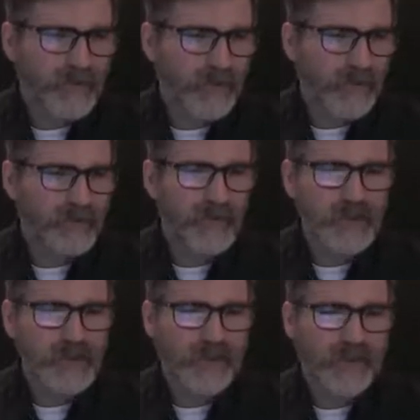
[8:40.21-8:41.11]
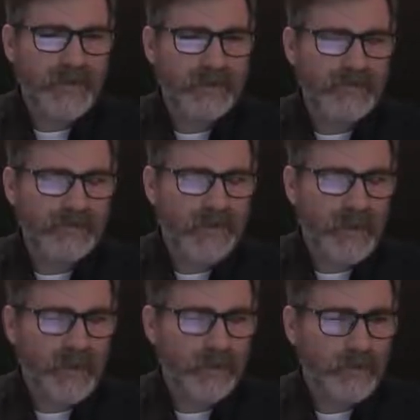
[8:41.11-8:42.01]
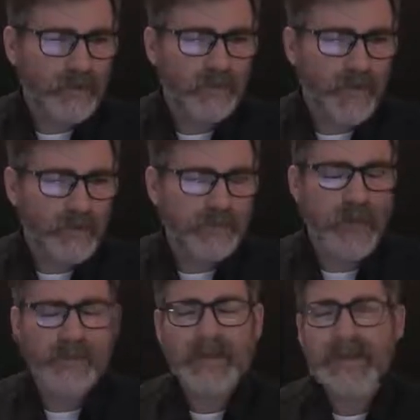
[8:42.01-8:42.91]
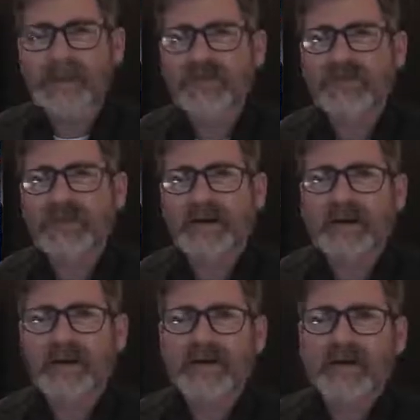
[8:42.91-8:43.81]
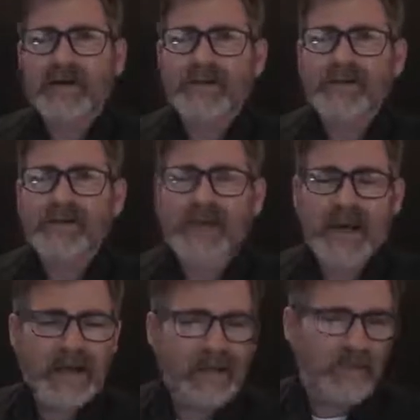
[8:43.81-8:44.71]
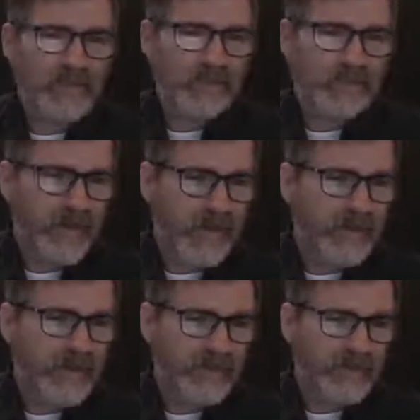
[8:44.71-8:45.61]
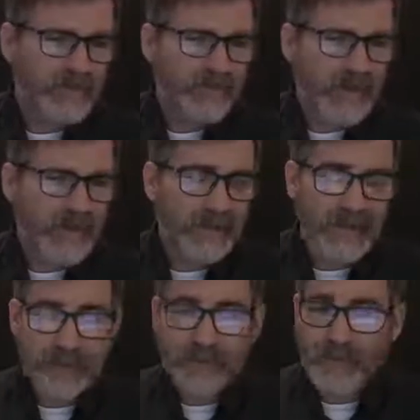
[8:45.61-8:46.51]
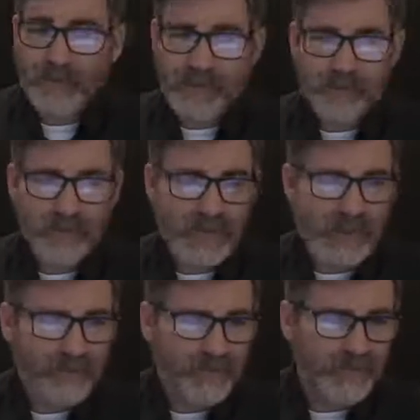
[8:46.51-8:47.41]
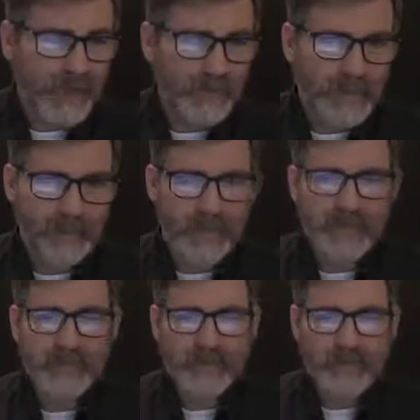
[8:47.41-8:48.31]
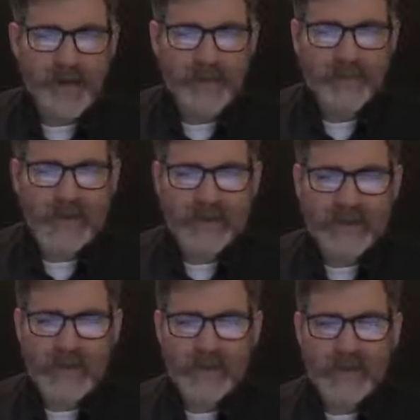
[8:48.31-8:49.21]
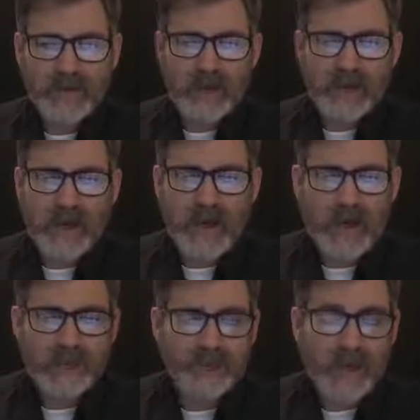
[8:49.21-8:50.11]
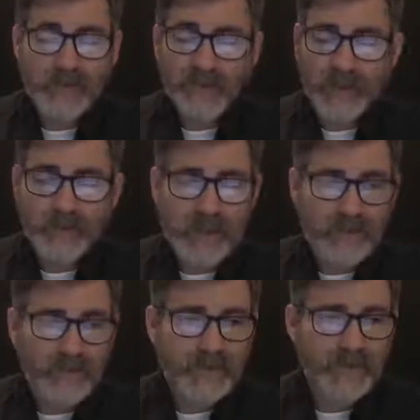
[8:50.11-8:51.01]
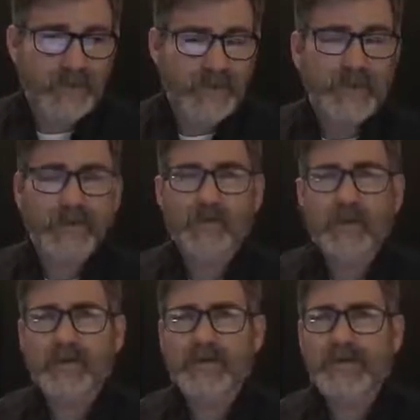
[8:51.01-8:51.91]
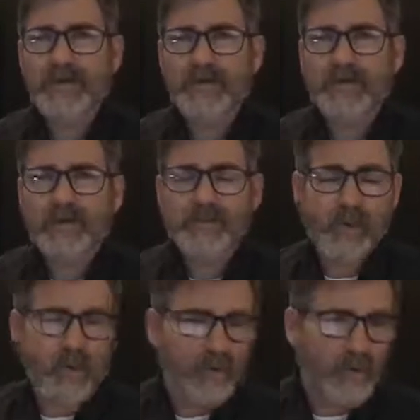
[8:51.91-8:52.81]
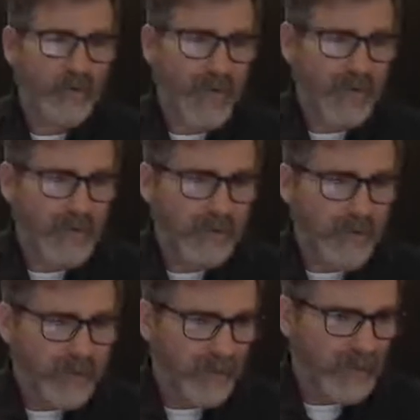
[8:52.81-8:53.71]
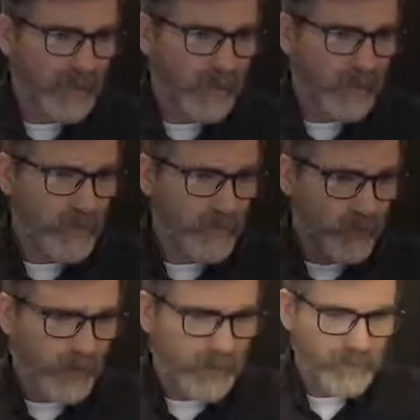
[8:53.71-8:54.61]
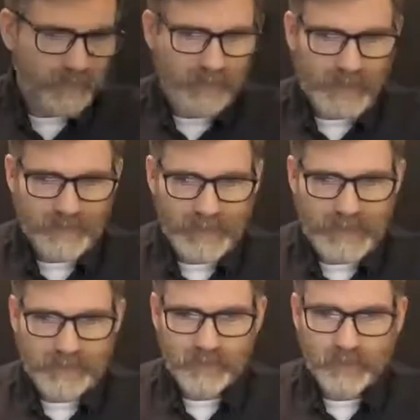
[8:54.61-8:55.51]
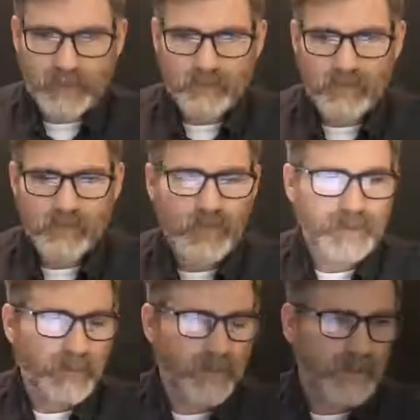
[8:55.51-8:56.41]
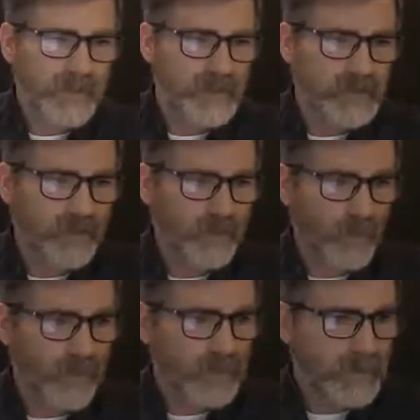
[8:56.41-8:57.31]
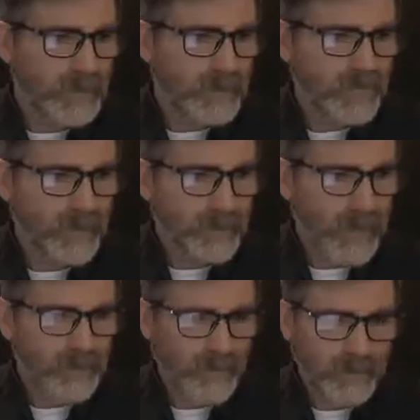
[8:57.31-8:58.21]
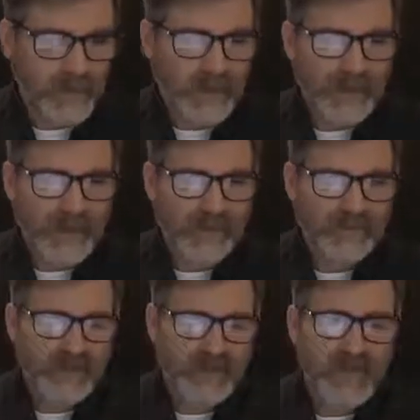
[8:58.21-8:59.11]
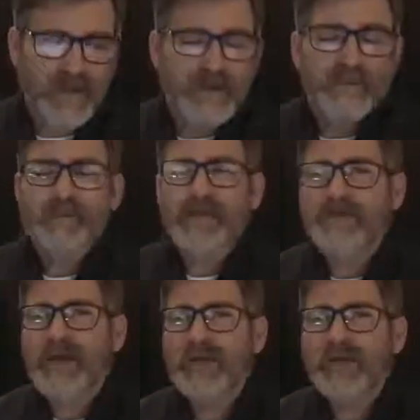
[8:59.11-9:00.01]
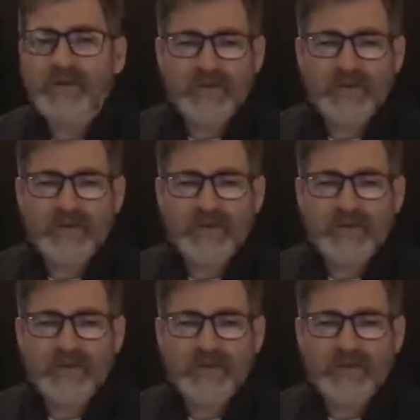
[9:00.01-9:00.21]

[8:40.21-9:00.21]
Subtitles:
video footage of a suicide bombing in Syria today. It was very devastating, and I thought I still had this up, but I must have dropped that down. I thought it was kind of interesting because one of the people that reported on that, in fact, I think I know where I can find that at as well, real quick. Maybe we can catch up before we step out of our broadcast today. But they were